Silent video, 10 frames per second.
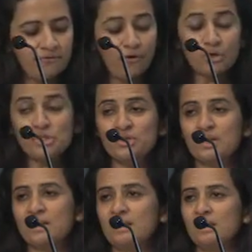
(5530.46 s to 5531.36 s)

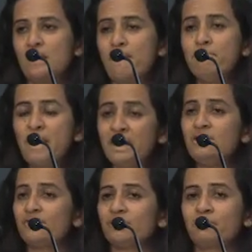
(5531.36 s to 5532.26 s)
Fortunately,
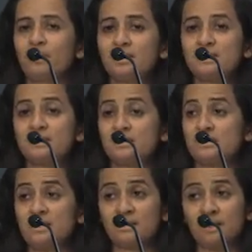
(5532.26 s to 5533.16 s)
many of the policies
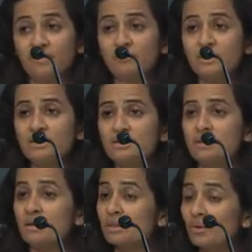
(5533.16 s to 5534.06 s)
that the government,
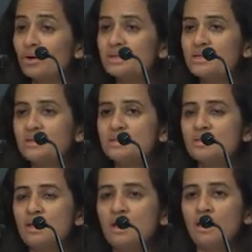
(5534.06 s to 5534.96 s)
the authorities,
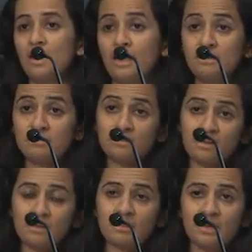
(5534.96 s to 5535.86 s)
and
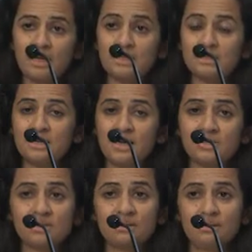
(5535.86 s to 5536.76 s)
the
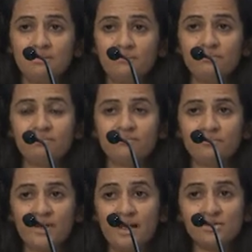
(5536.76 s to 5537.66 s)
international
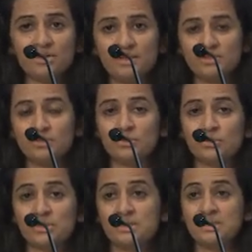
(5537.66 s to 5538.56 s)
financial
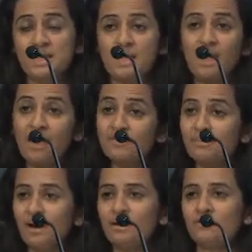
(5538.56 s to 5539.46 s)
institutions have
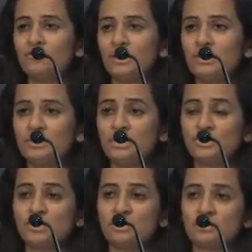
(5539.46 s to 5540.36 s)
in mind for
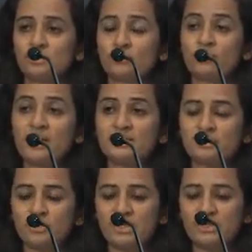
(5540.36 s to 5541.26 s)
Indonesia to raise
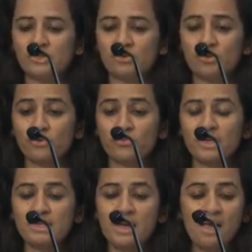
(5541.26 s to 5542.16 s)
its potential growth
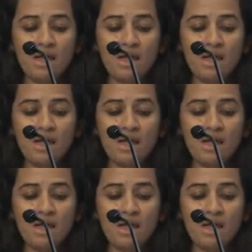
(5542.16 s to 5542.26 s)
rate